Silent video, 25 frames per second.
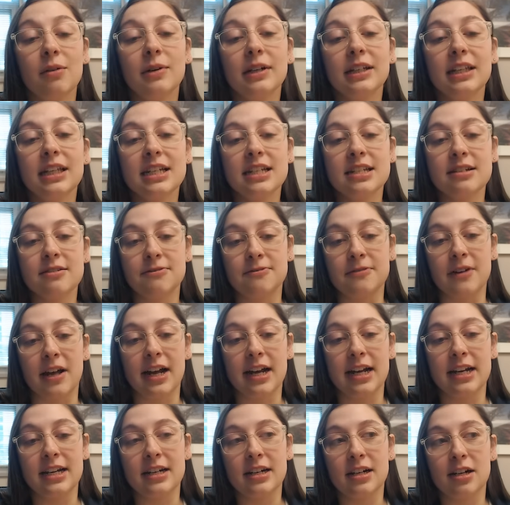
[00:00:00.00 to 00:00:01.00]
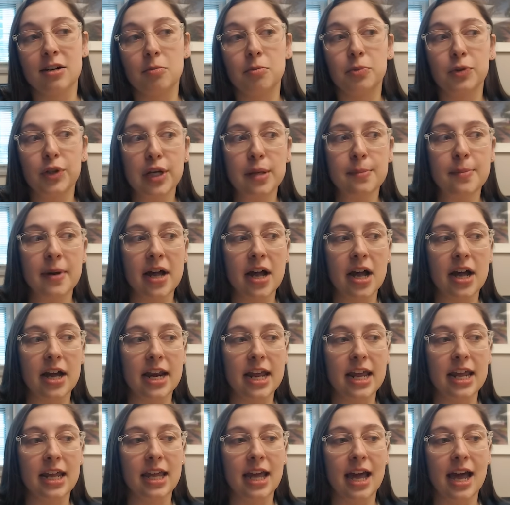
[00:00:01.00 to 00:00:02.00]
really define a
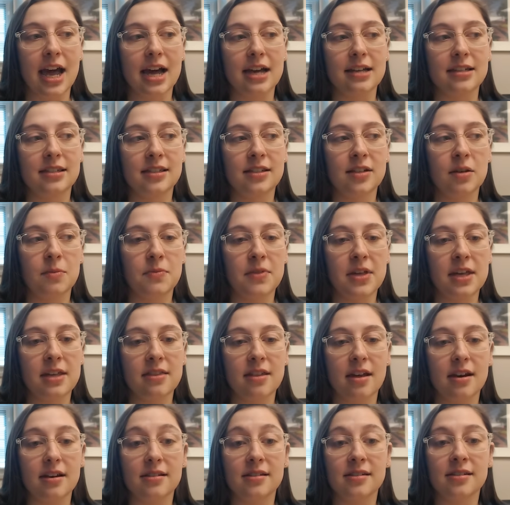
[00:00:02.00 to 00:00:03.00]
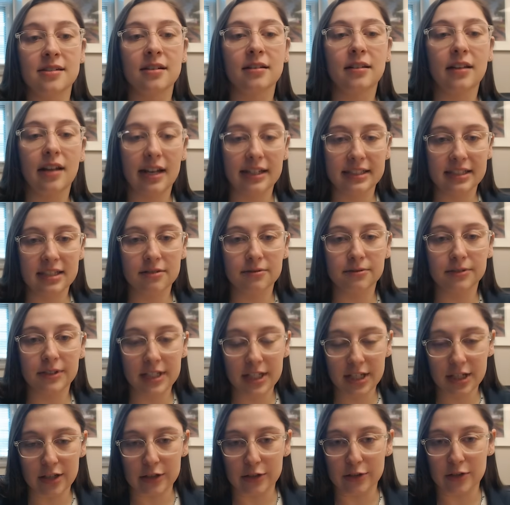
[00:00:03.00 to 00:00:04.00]
prebiotic as something that is selectively
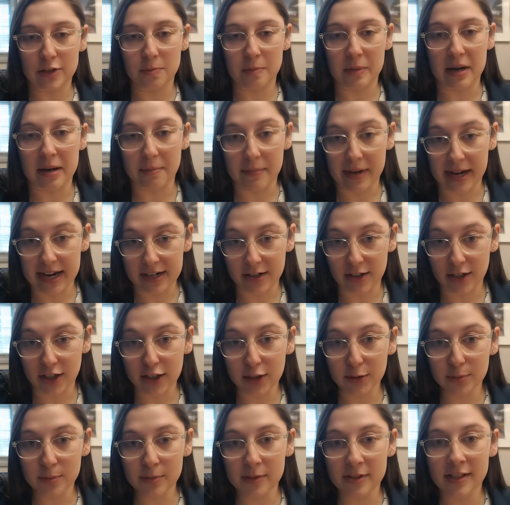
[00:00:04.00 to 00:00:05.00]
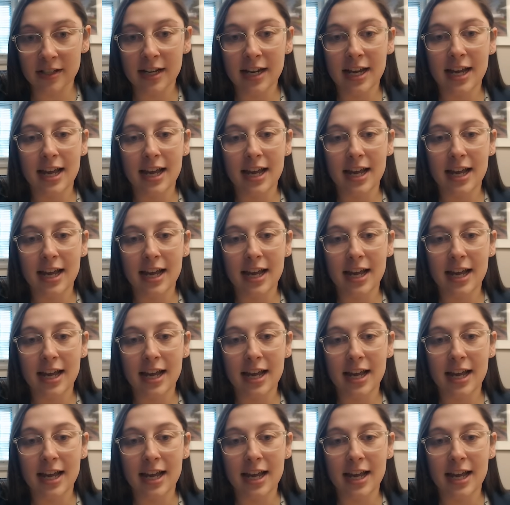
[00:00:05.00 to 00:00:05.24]
used by microbes.